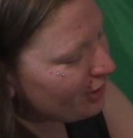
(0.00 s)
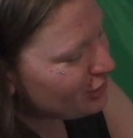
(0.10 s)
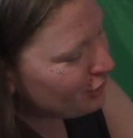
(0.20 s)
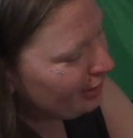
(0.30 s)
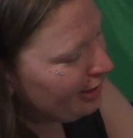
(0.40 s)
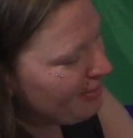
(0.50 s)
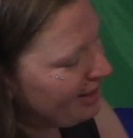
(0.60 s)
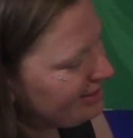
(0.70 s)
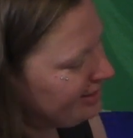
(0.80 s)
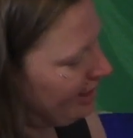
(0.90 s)
frustrating it
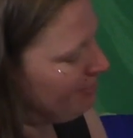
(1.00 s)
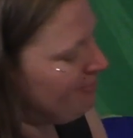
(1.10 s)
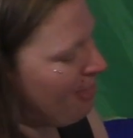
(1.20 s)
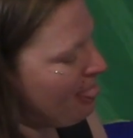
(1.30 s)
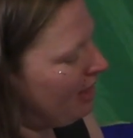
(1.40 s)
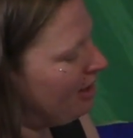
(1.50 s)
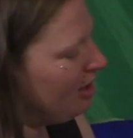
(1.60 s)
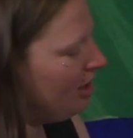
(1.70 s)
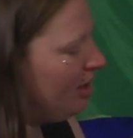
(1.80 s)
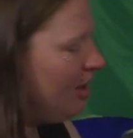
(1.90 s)
may seem,
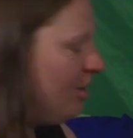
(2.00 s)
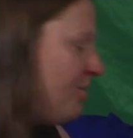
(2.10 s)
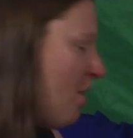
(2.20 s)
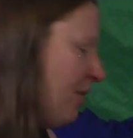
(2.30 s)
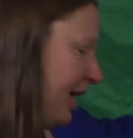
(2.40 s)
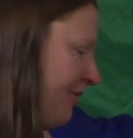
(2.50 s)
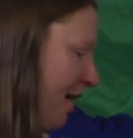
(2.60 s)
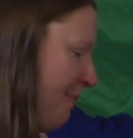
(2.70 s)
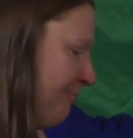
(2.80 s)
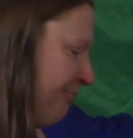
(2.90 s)
don't give
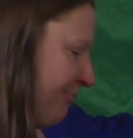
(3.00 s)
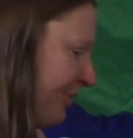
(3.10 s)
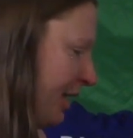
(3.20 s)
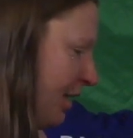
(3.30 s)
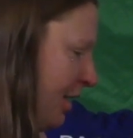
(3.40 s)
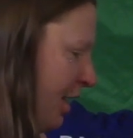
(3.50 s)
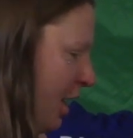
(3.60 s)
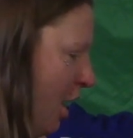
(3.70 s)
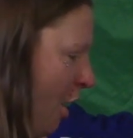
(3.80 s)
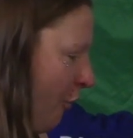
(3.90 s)
up.
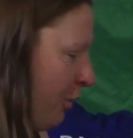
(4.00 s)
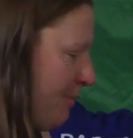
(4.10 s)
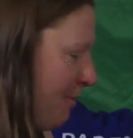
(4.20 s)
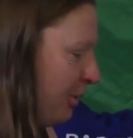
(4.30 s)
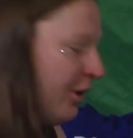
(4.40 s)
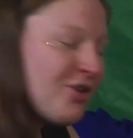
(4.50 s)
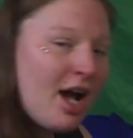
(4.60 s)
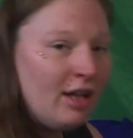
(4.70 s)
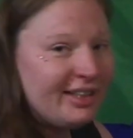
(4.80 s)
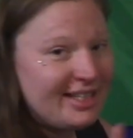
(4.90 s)
Remember, your
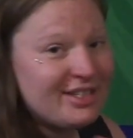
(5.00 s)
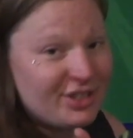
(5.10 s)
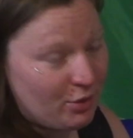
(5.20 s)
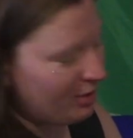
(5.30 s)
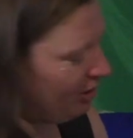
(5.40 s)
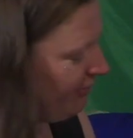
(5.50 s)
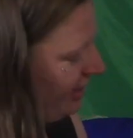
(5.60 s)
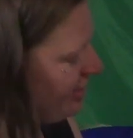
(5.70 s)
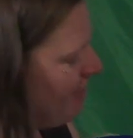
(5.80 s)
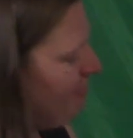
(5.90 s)
child is the real
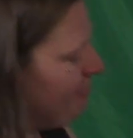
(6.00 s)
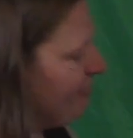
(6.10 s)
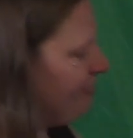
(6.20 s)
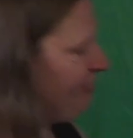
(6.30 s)
victim.